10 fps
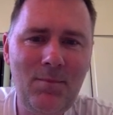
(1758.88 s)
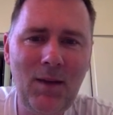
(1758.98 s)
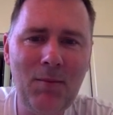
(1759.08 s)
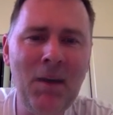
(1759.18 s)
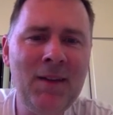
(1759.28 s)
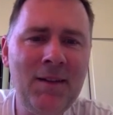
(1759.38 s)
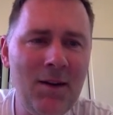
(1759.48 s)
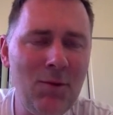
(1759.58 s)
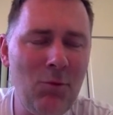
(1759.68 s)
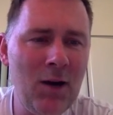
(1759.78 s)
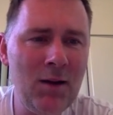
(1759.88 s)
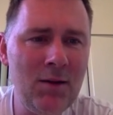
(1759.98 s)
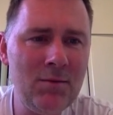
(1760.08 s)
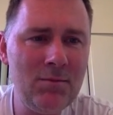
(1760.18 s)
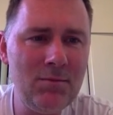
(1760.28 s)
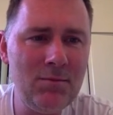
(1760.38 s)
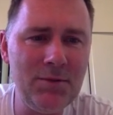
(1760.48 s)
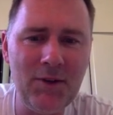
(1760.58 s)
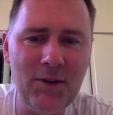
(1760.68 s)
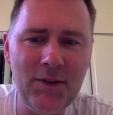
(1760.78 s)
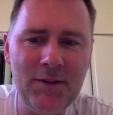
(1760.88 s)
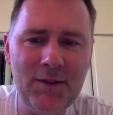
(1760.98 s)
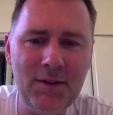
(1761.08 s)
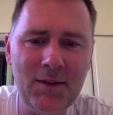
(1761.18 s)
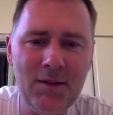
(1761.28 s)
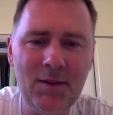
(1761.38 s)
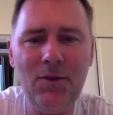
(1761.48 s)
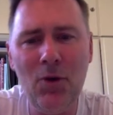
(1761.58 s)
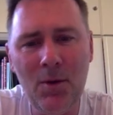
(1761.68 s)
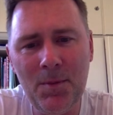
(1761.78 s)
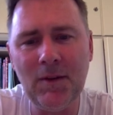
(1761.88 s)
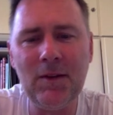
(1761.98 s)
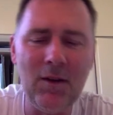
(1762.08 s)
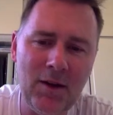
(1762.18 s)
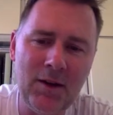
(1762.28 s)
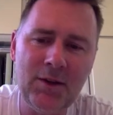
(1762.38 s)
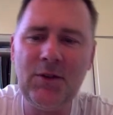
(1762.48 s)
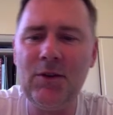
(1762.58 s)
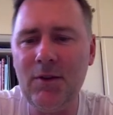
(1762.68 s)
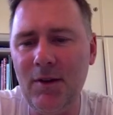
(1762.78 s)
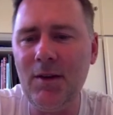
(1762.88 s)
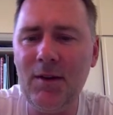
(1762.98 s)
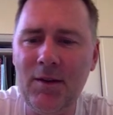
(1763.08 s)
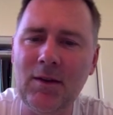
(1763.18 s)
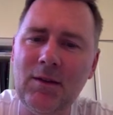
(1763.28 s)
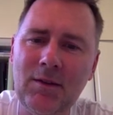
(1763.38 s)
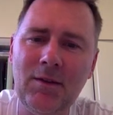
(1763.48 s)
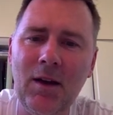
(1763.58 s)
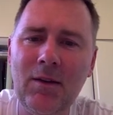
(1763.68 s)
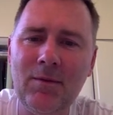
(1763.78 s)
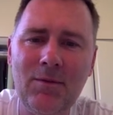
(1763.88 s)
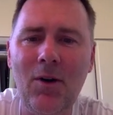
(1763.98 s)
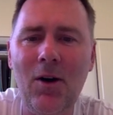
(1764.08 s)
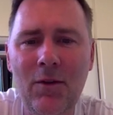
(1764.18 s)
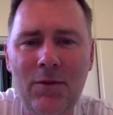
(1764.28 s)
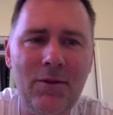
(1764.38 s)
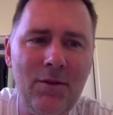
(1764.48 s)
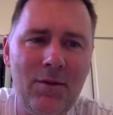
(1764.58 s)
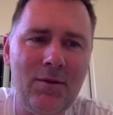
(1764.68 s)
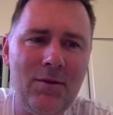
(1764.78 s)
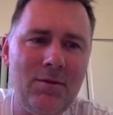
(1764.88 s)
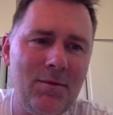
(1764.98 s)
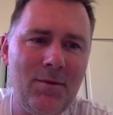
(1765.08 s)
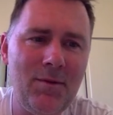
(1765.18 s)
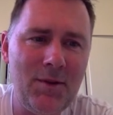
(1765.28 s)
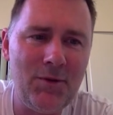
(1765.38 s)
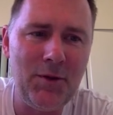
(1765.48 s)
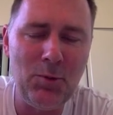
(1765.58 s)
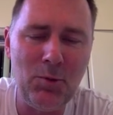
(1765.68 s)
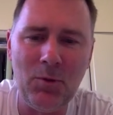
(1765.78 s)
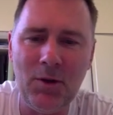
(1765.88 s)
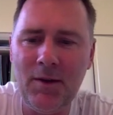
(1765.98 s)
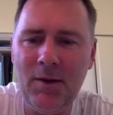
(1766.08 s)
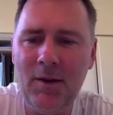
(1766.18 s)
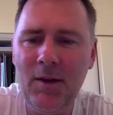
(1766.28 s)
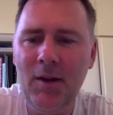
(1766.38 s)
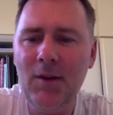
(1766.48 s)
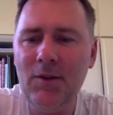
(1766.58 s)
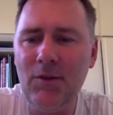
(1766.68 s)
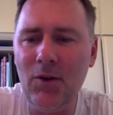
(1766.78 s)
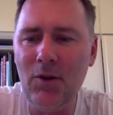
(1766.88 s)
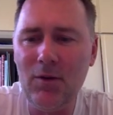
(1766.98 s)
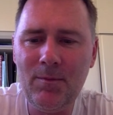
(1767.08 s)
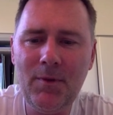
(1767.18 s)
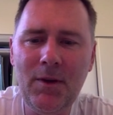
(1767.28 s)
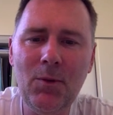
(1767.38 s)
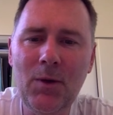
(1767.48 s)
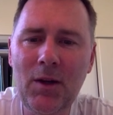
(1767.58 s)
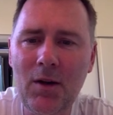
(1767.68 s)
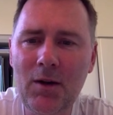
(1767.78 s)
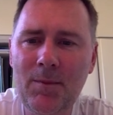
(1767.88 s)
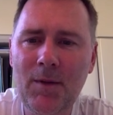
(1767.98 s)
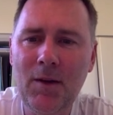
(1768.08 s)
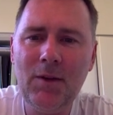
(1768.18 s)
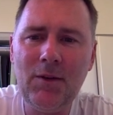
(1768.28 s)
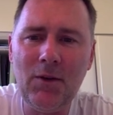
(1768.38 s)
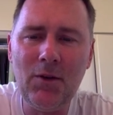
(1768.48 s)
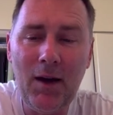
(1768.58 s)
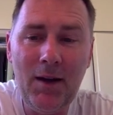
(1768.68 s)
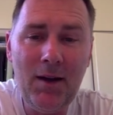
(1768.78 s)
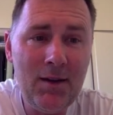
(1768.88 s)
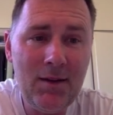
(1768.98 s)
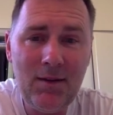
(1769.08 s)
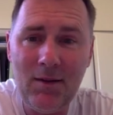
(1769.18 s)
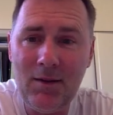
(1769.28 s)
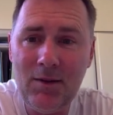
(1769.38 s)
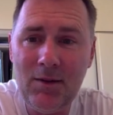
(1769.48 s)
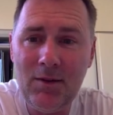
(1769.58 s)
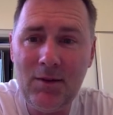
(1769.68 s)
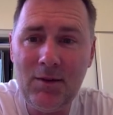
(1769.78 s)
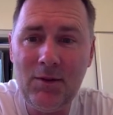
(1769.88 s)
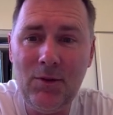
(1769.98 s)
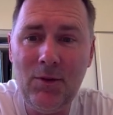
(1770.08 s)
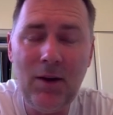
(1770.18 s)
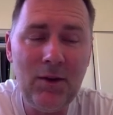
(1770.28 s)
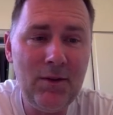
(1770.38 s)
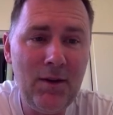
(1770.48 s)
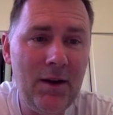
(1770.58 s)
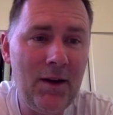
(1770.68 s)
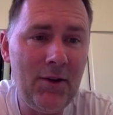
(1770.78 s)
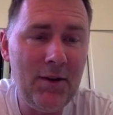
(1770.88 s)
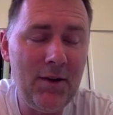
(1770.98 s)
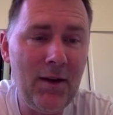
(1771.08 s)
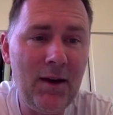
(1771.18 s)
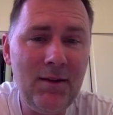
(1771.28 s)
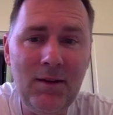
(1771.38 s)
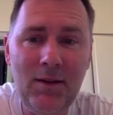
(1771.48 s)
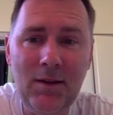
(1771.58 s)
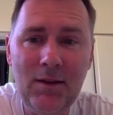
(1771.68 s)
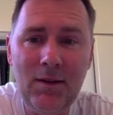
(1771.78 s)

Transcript: Might take a while because the corpus is large and yeah, off is a frequent word. So here we are. So I get 2,990